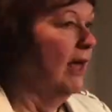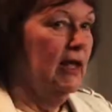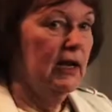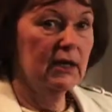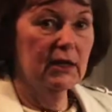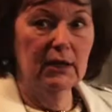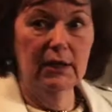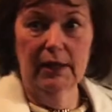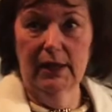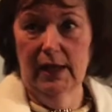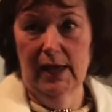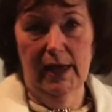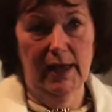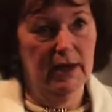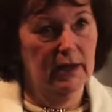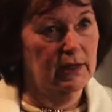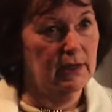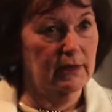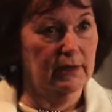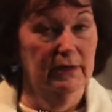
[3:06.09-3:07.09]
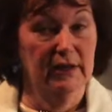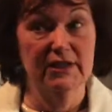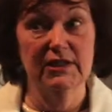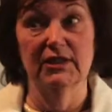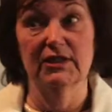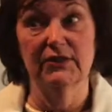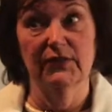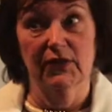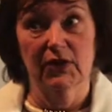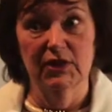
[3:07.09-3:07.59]
had this
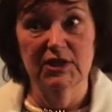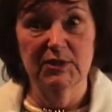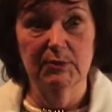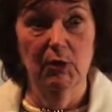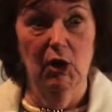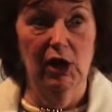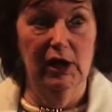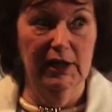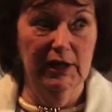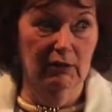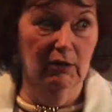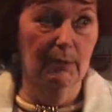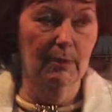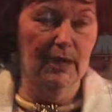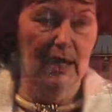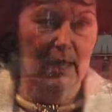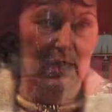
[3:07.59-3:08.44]
is a very small area, but I